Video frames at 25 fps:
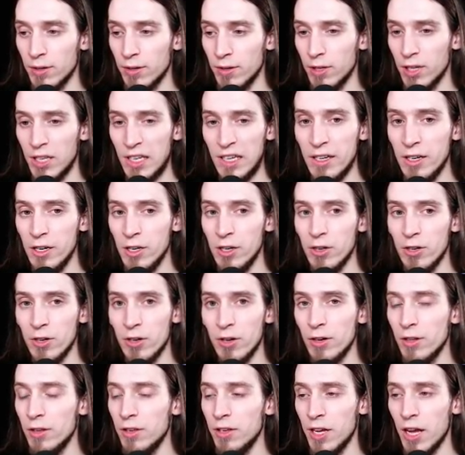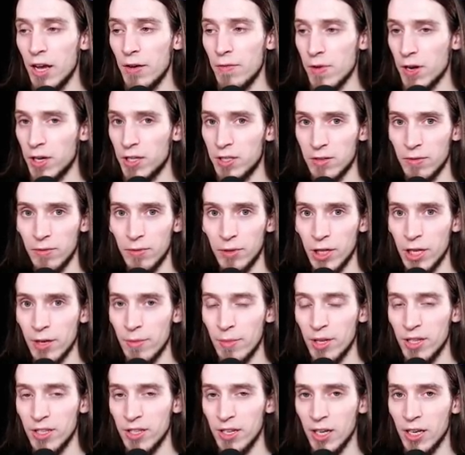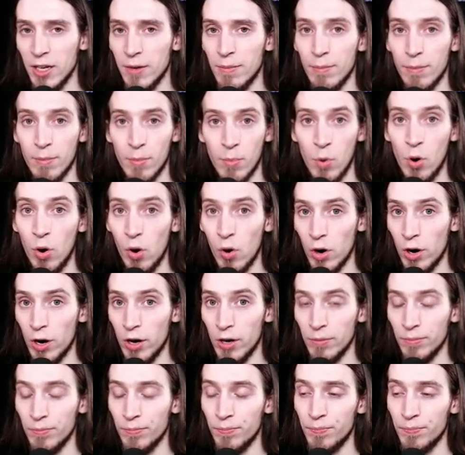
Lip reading: hear the effects of limiting more.